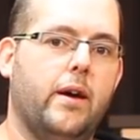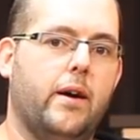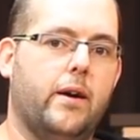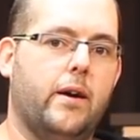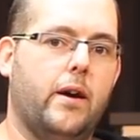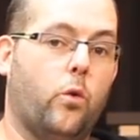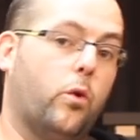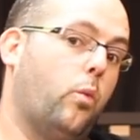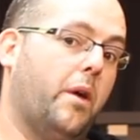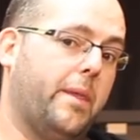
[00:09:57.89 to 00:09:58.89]

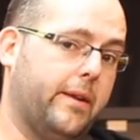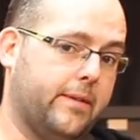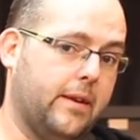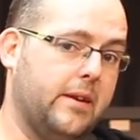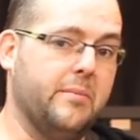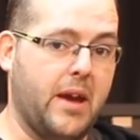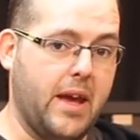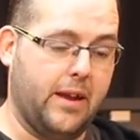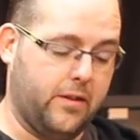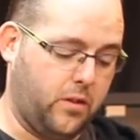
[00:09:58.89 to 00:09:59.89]
or one that's in my
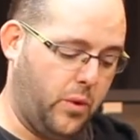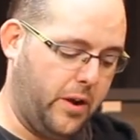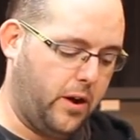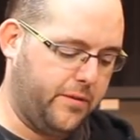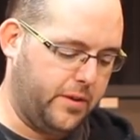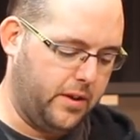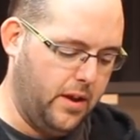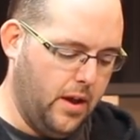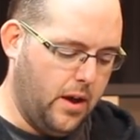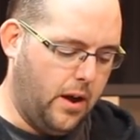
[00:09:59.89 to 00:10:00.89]
hands quite often.
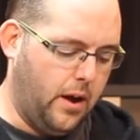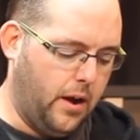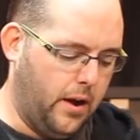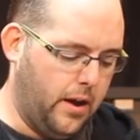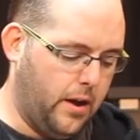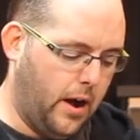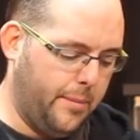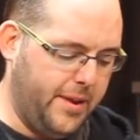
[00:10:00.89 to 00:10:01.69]
Up